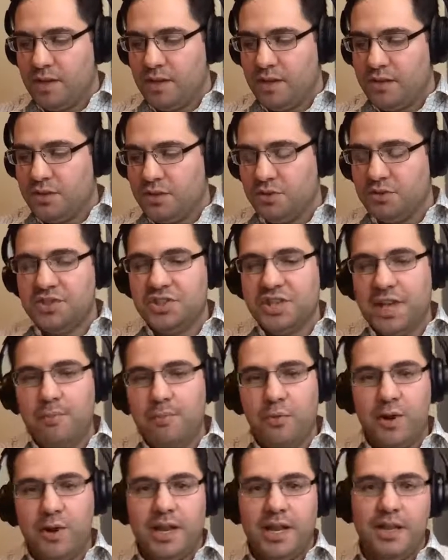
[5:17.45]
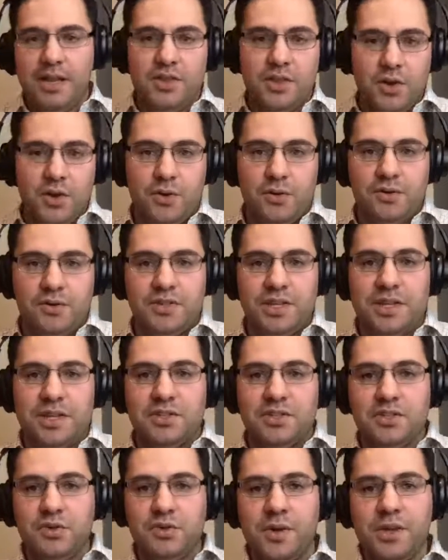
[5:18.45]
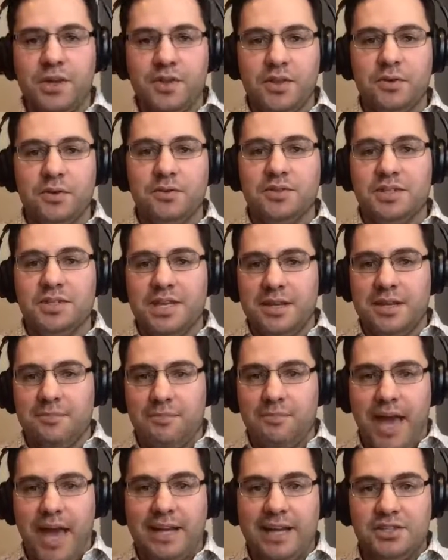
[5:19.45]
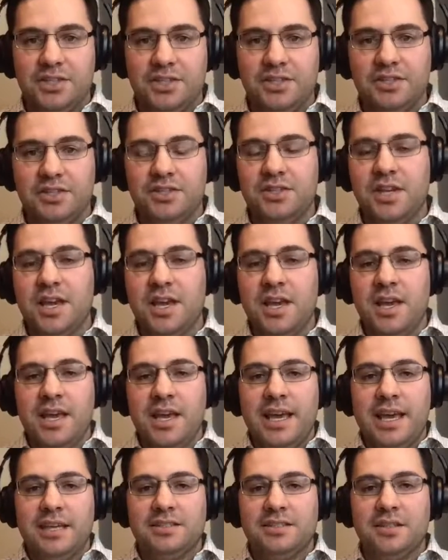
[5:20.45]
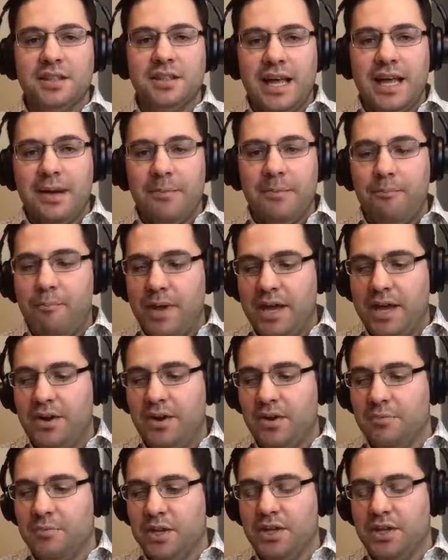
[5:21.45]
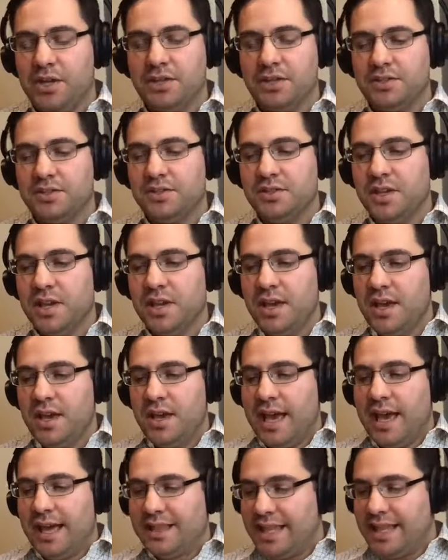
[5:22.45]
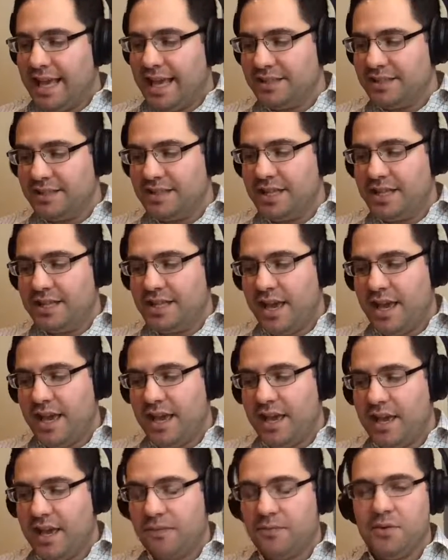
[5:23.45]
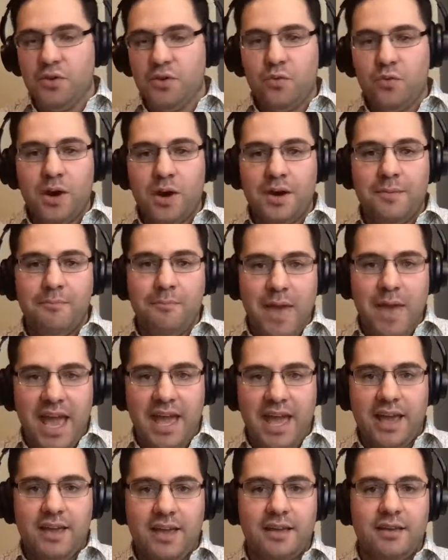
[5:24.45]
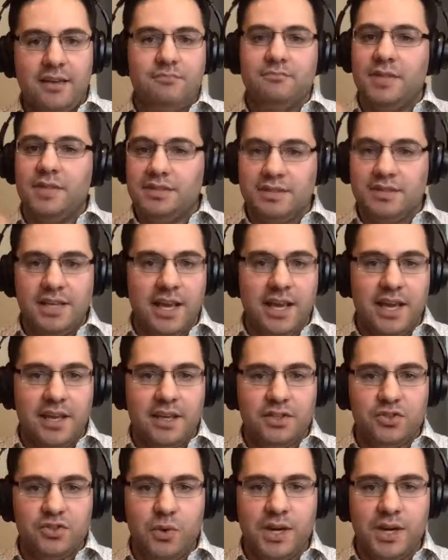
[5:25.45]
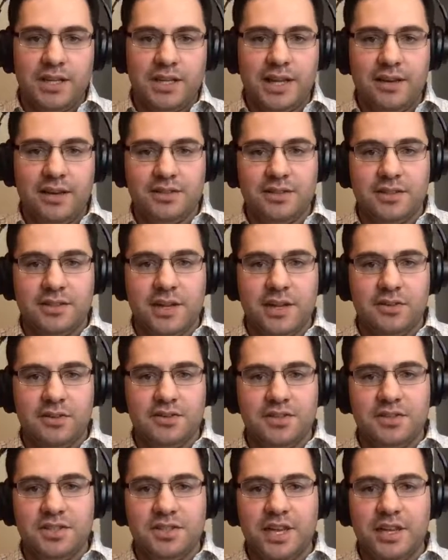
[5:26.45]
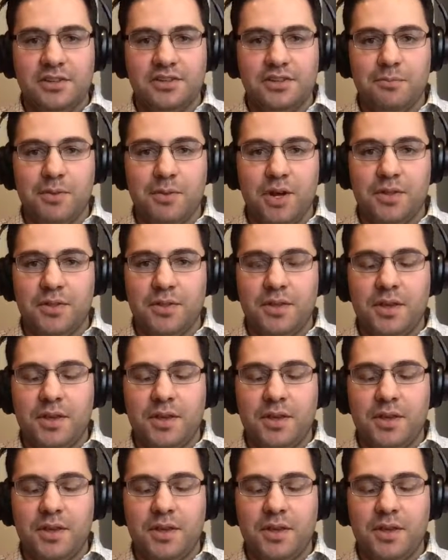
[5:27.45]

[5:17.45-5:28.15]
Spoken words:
separating those and doing those in batches is a lot better, because at the end of the day, if you want to make, let's say, $20,000 in sales a month,